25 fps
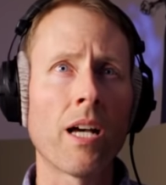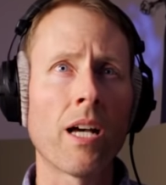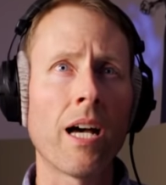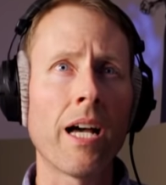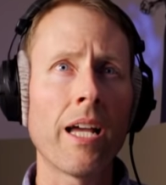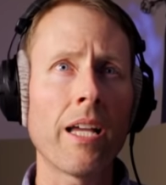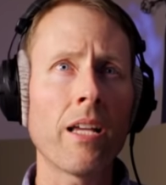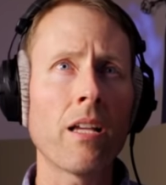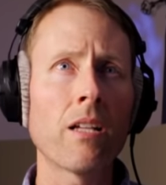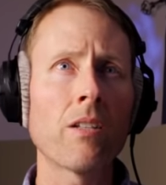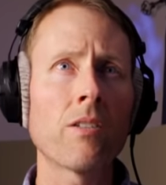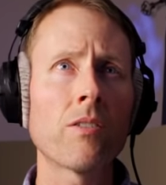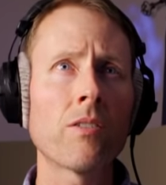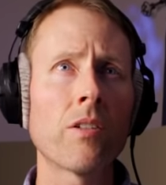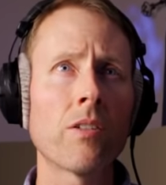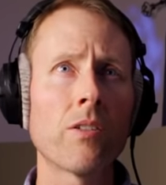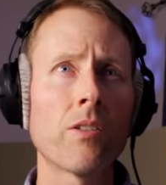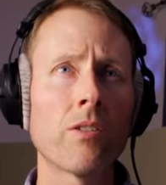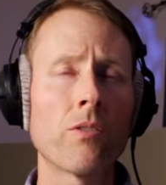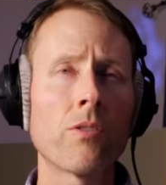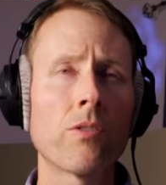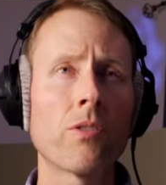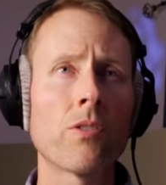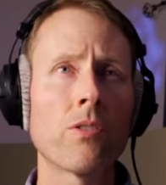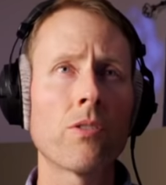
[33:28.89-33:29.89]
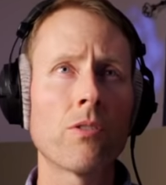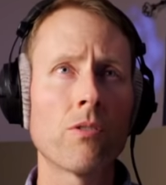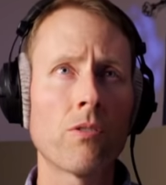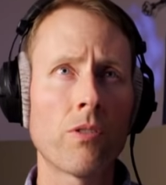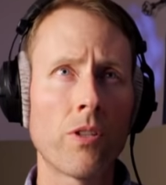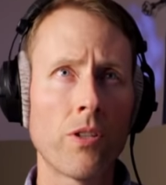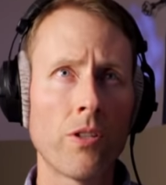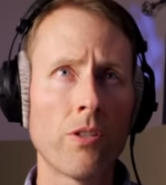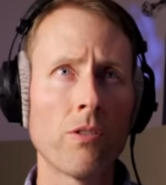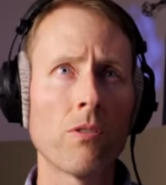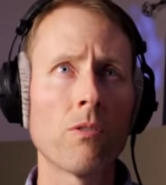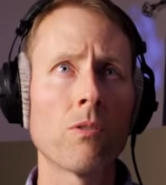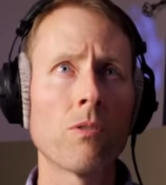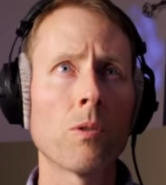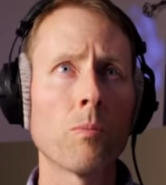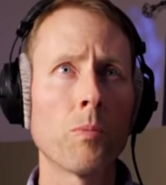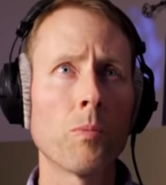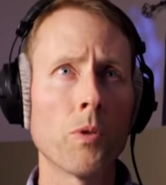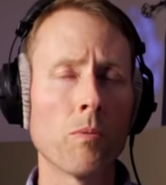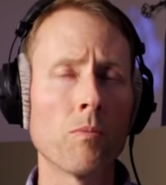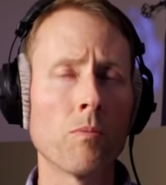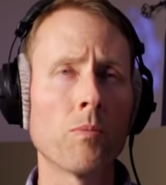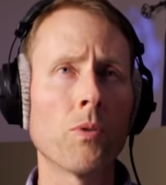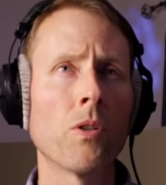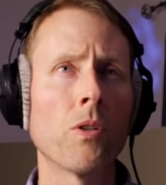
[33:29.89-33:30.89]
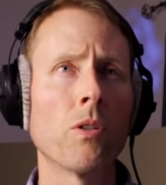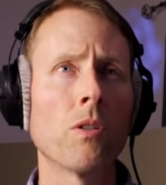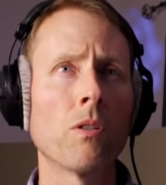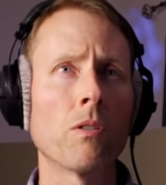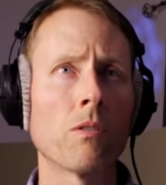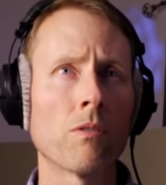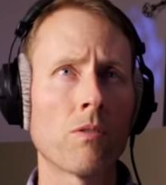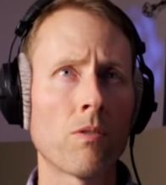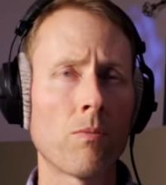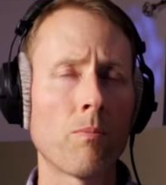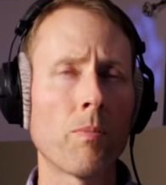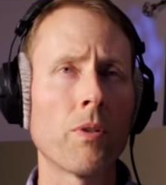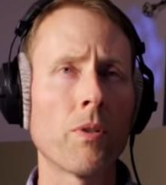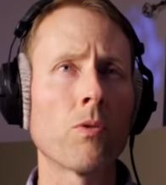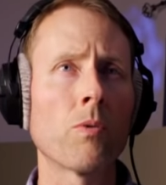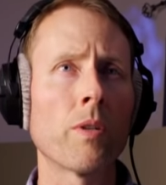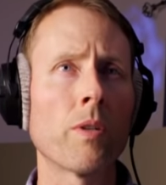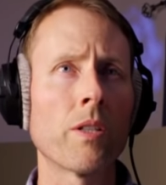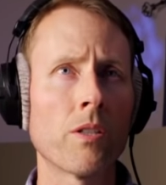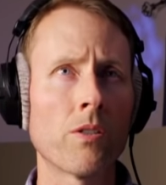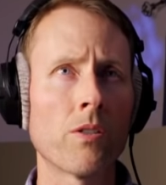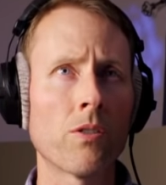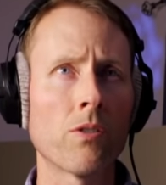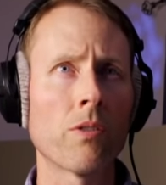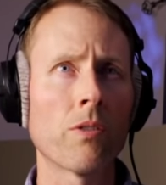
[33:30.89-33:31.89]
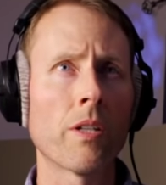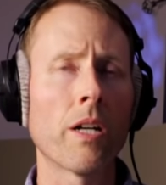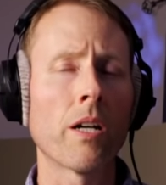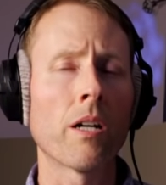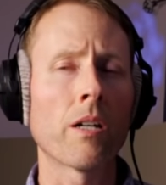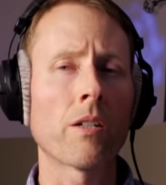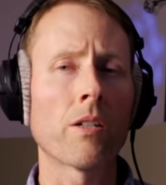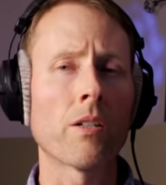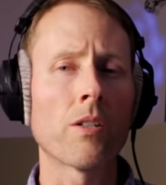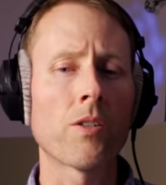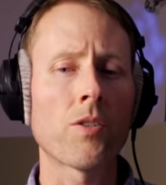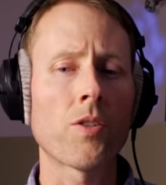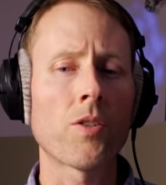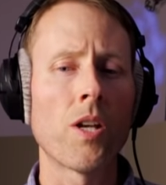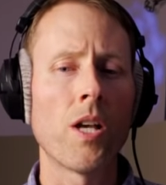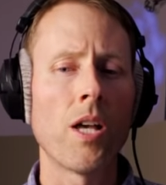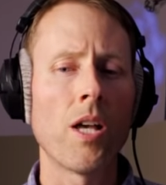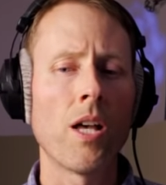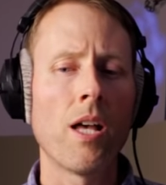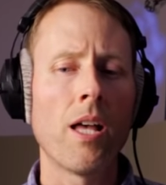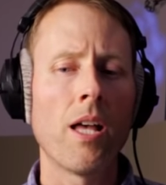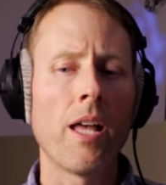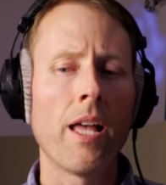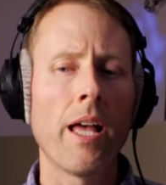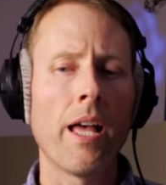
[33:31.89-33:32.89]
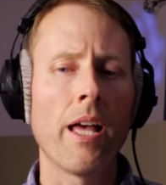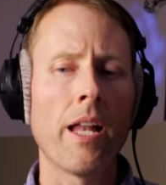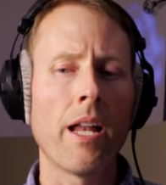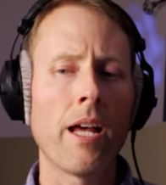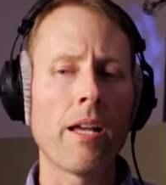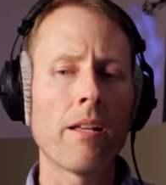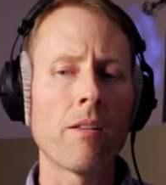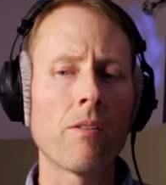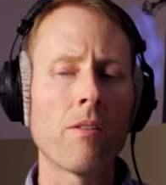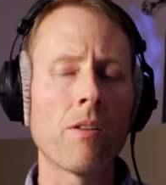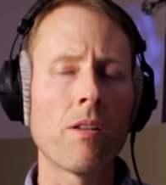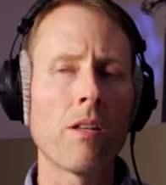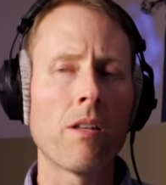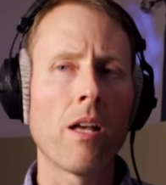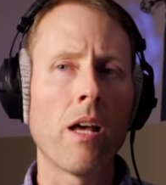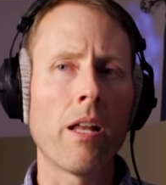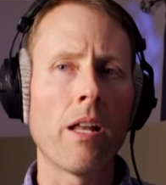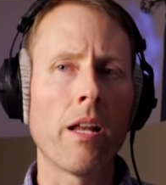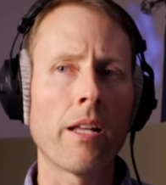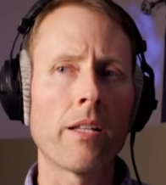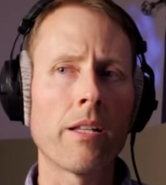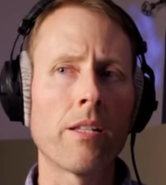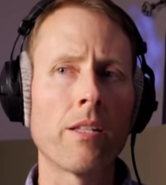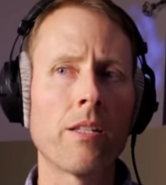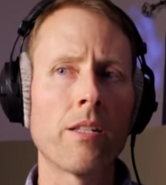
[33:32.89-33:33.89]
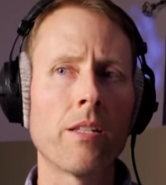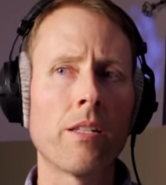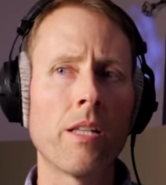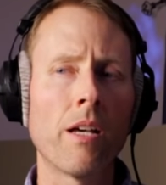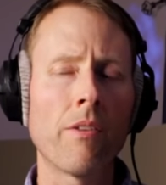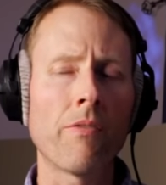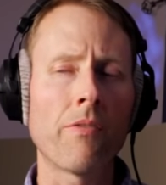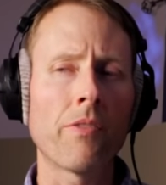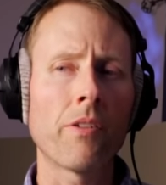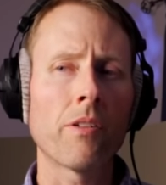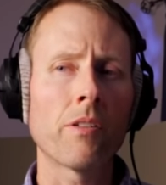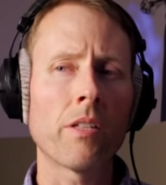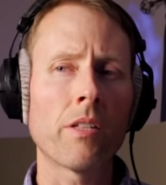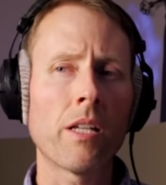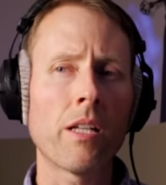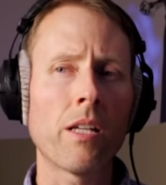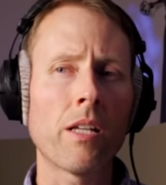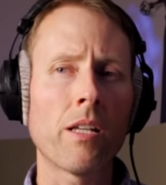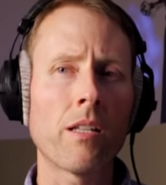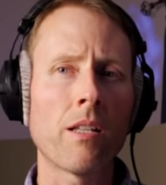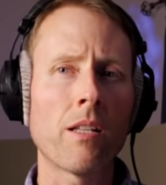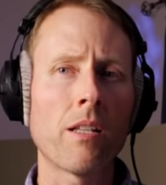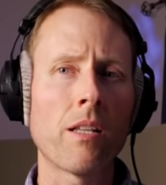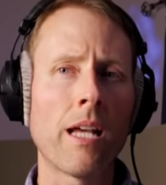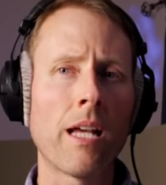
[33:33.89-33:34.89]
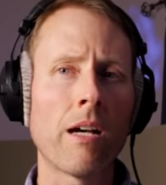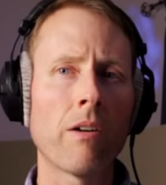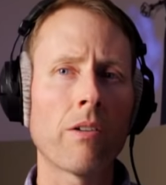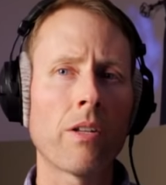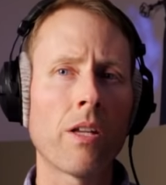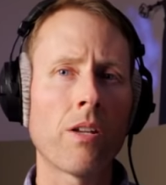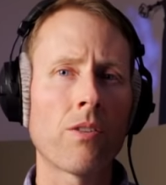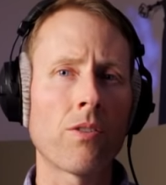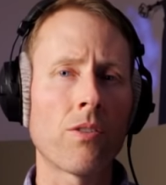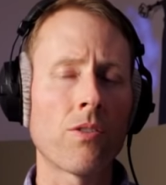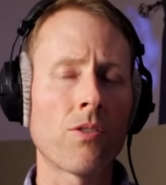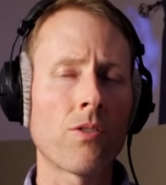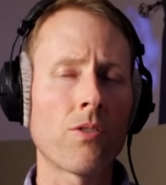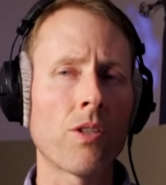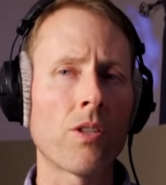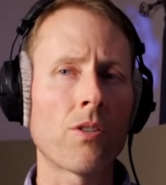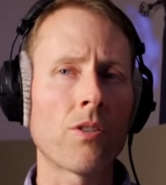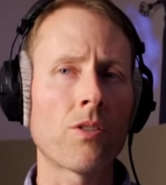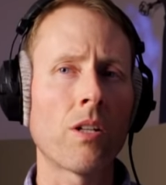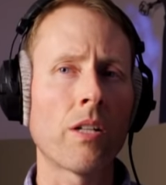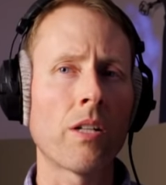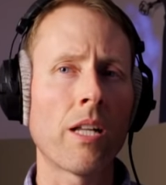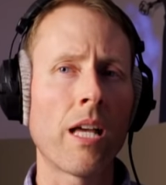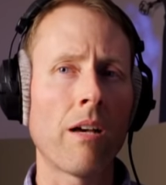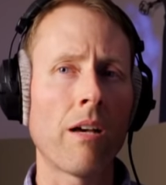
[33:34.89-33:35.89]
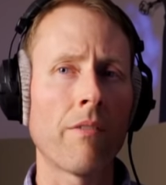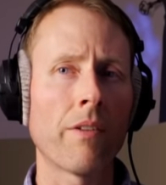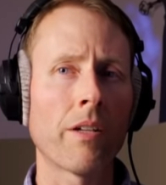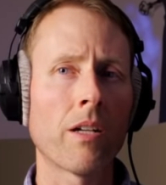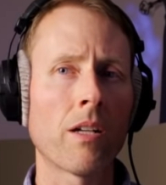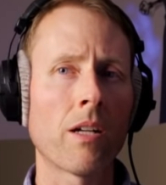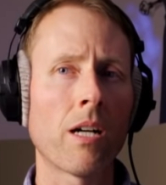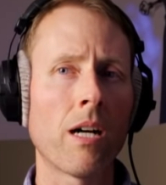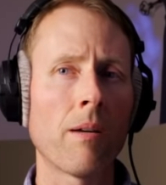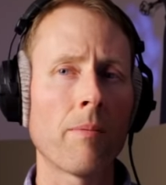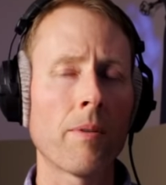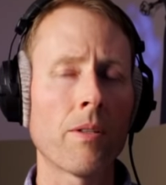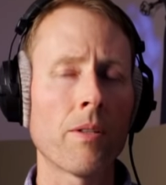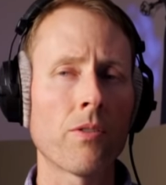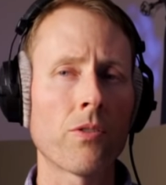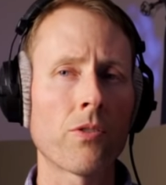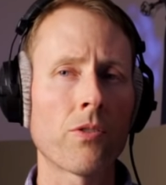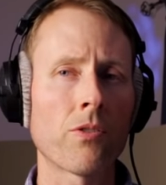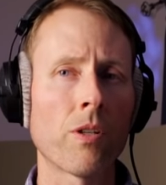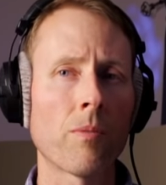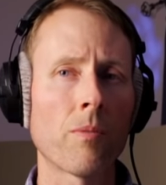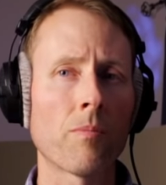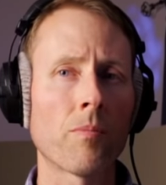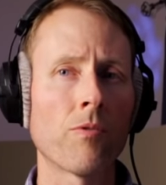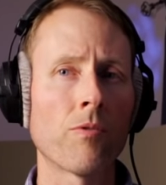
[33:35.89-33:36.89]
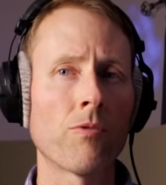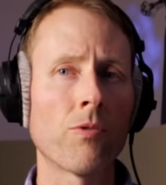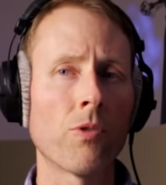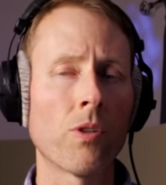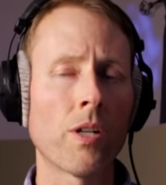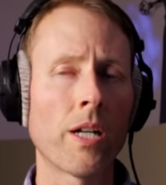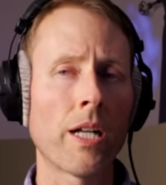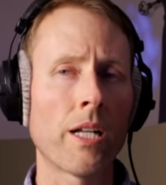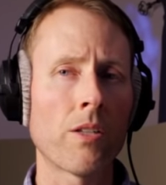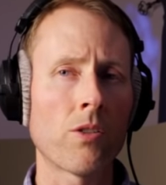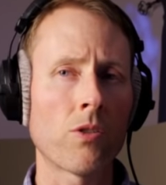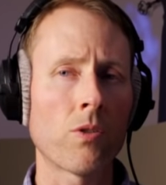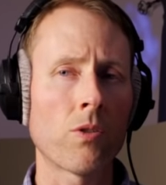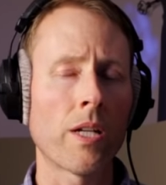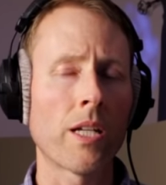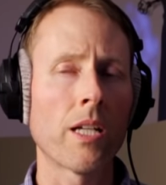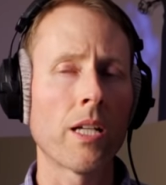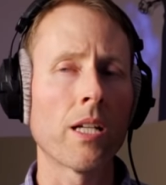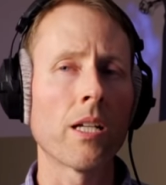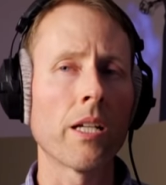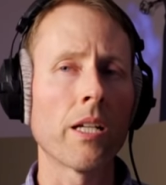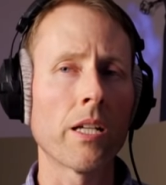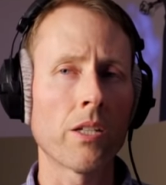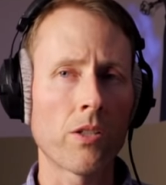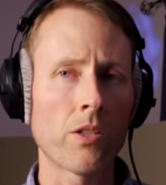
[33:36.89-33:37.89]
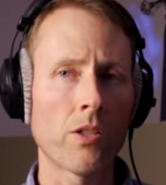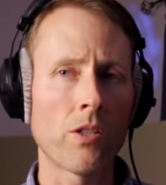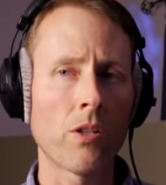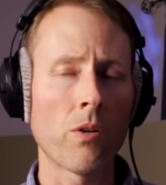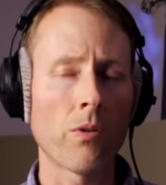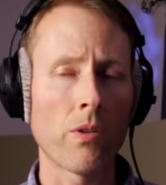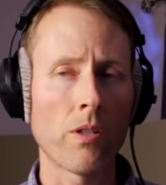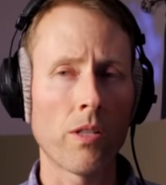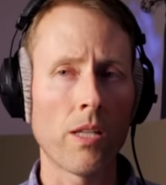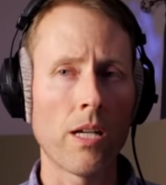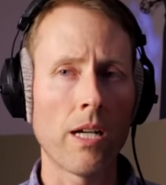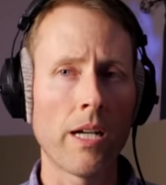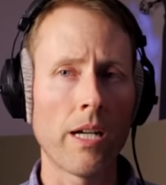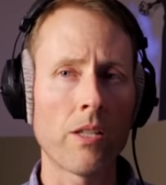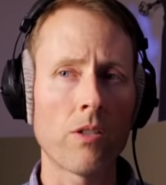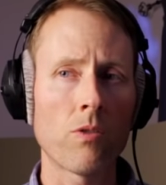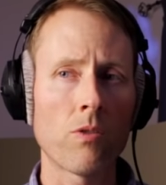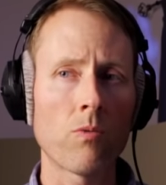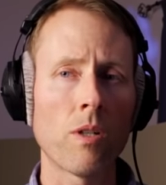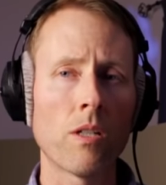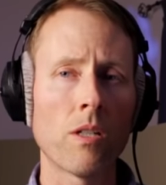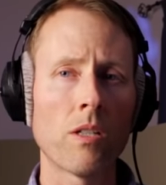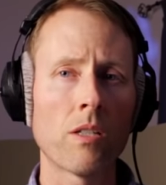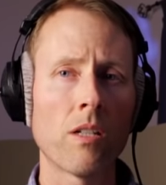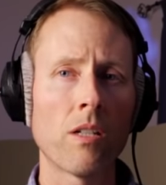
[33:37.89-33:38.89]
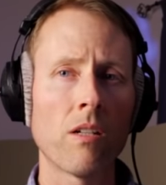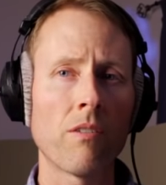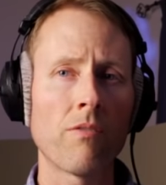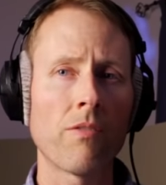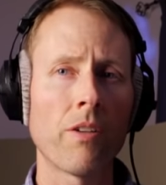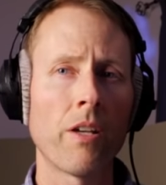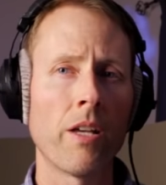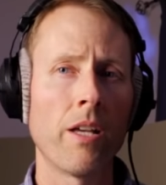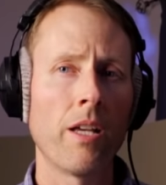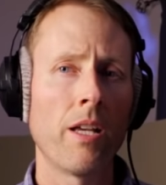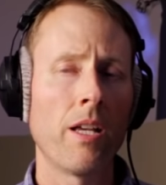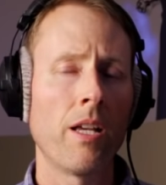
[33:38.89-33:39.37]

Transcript: I continue to cue the boom pull between the two characters, and I and I definitely nowadays insist on having a copy of the script beforehand so I can get to know the lines well enough